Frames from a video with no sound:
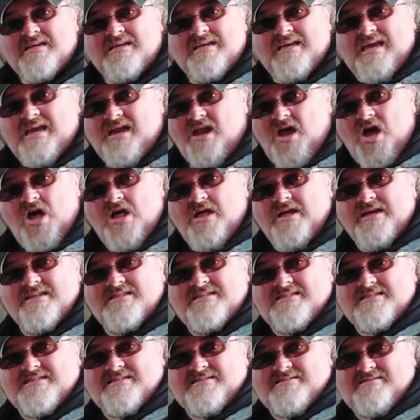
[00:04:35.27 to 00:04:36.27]
in all
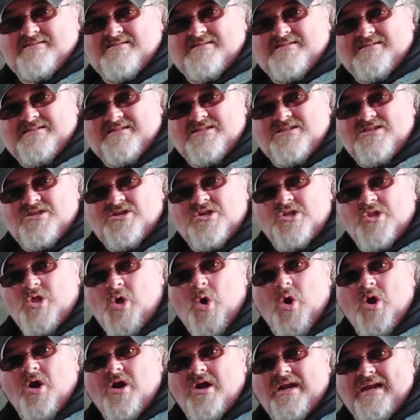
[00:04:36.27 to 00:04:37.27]
its
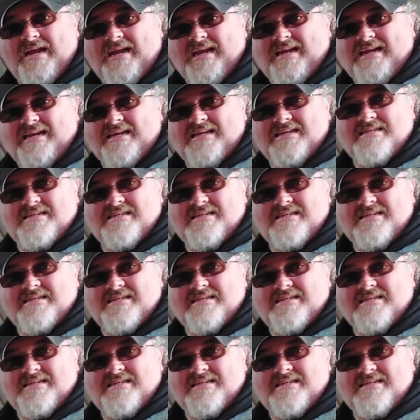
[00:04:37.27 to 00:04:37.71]
glory.